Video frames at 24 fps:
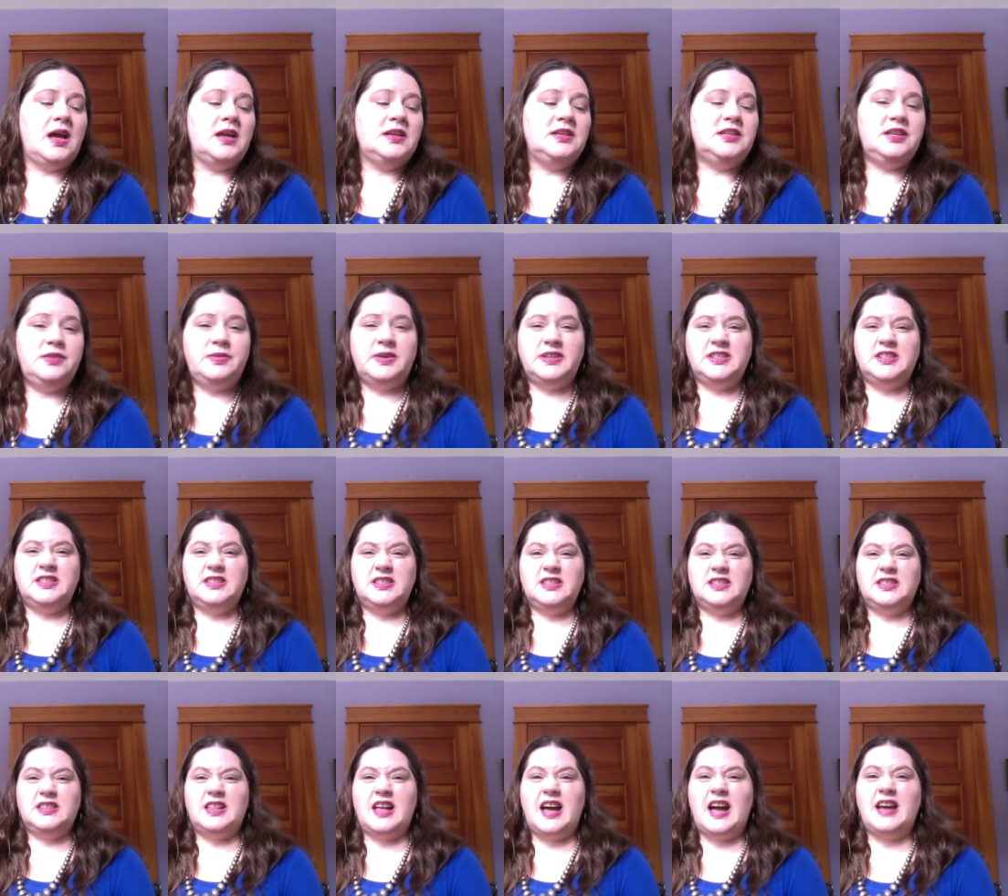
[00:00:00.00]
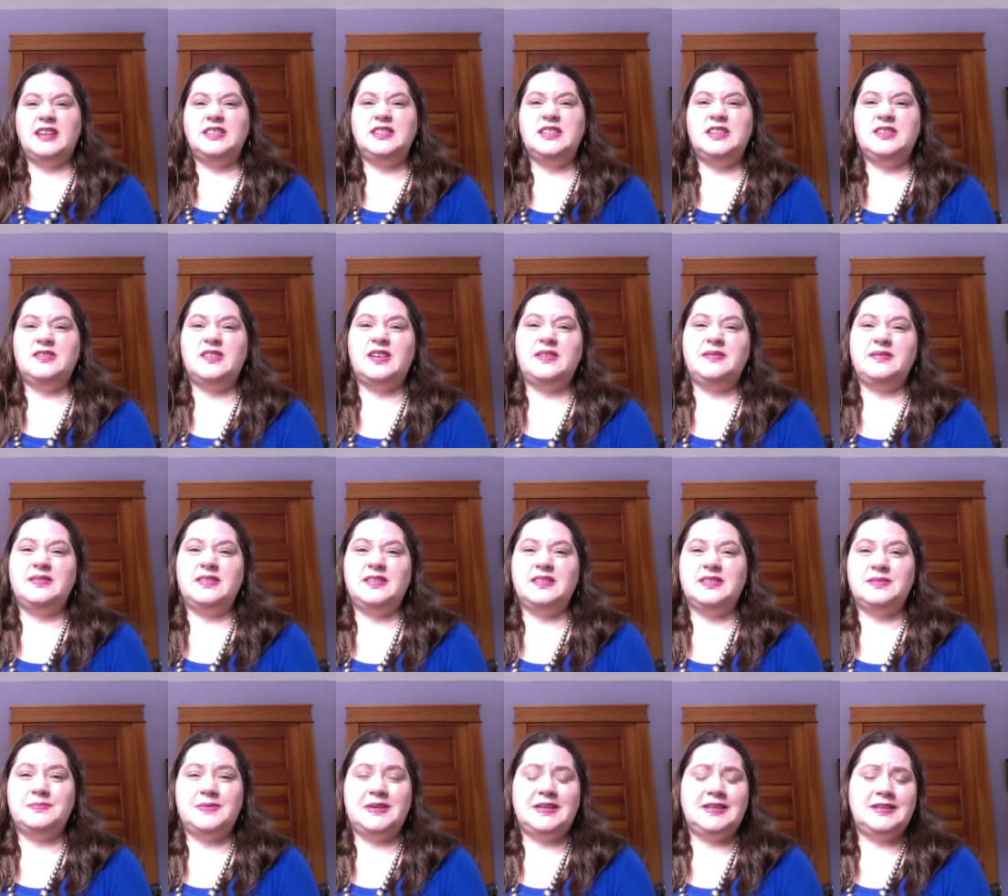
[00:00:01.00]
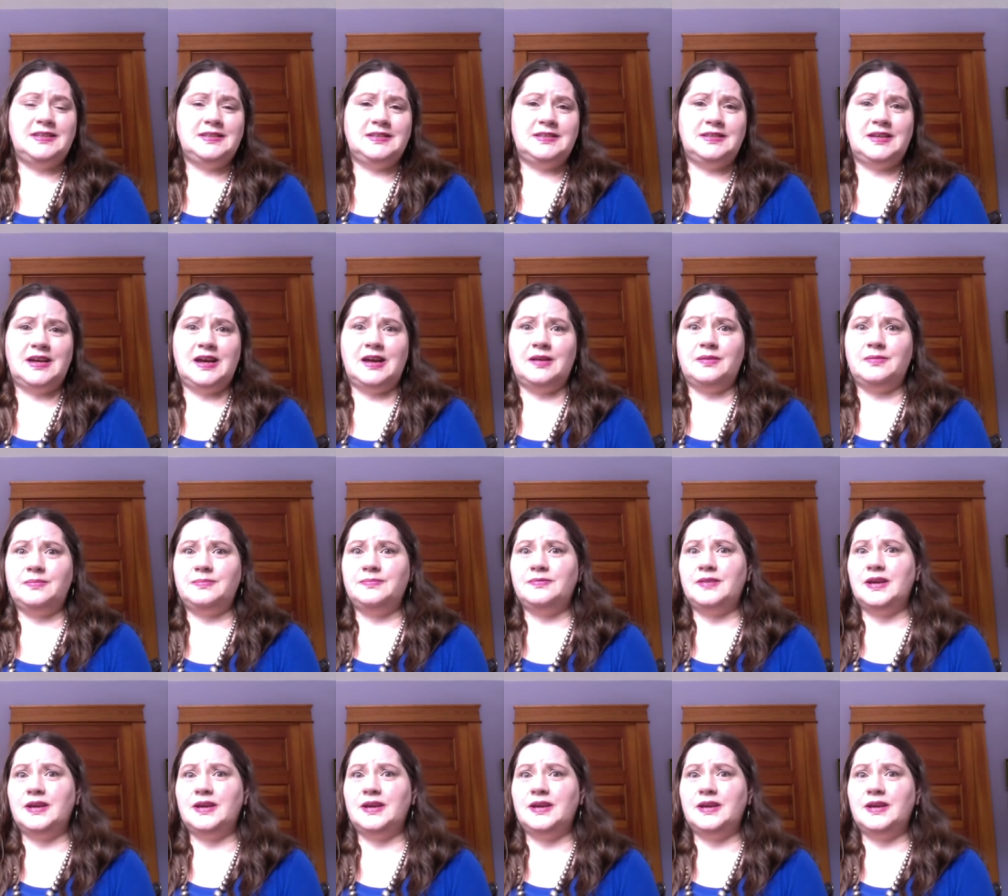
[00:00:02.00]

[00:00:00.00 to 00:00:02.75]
Do you want to do this class? Do you want me to help